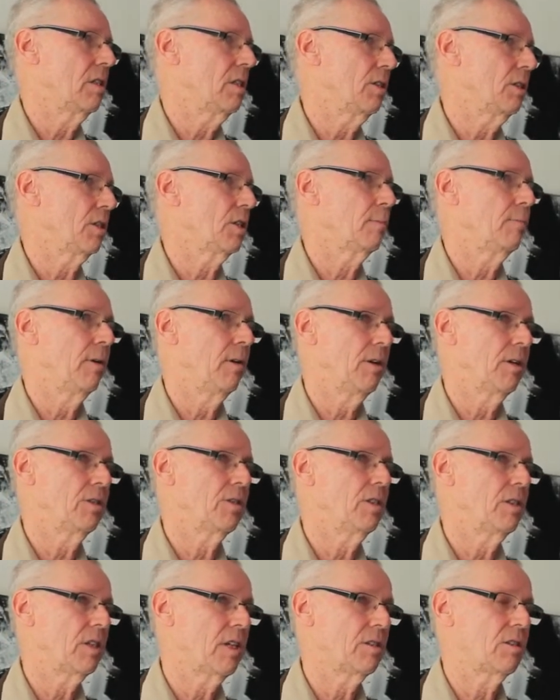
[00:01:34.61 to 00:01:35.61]

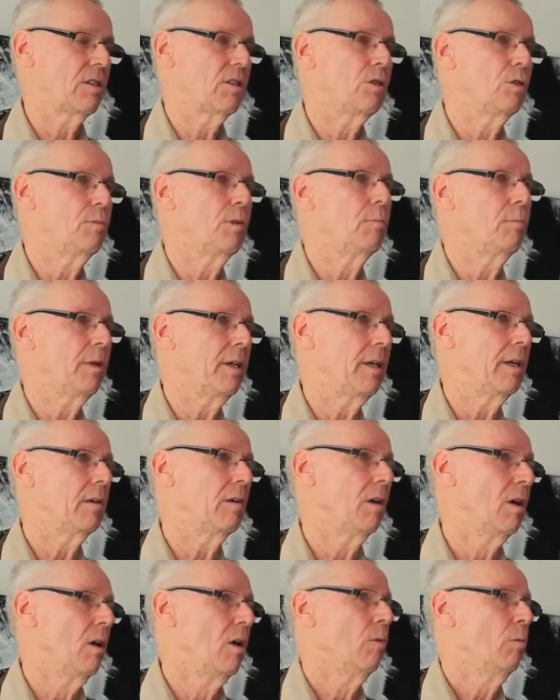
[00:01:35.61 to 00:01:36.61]
experiences as a human
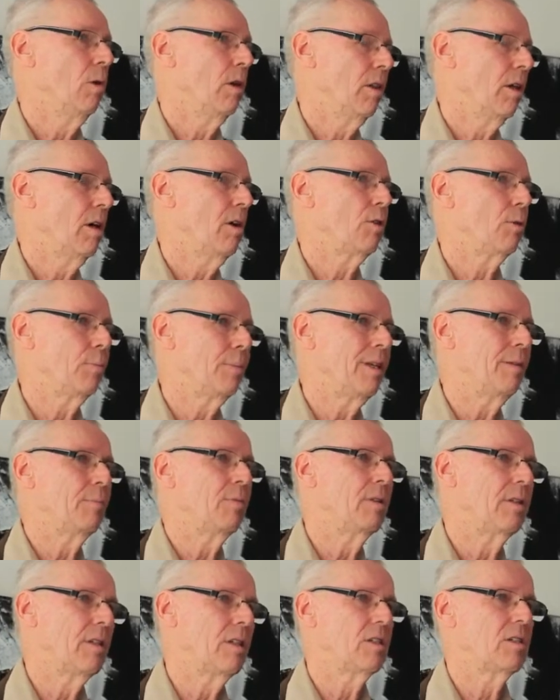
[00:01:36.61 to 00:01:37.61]
being with other
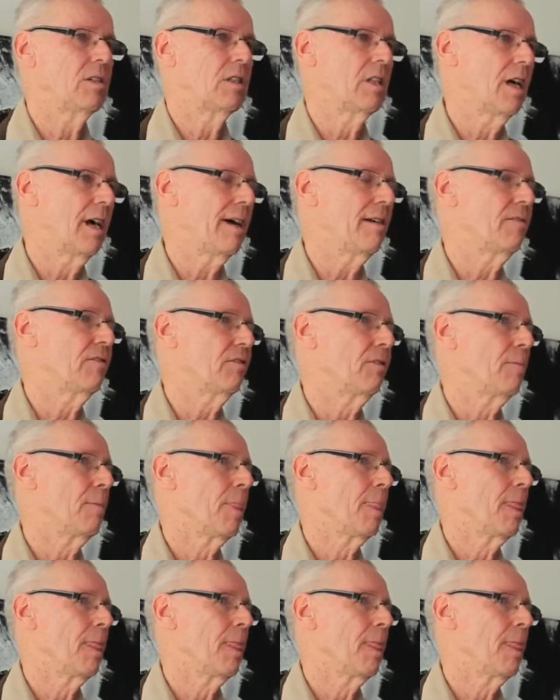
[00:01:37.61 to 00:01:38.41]
people in his life.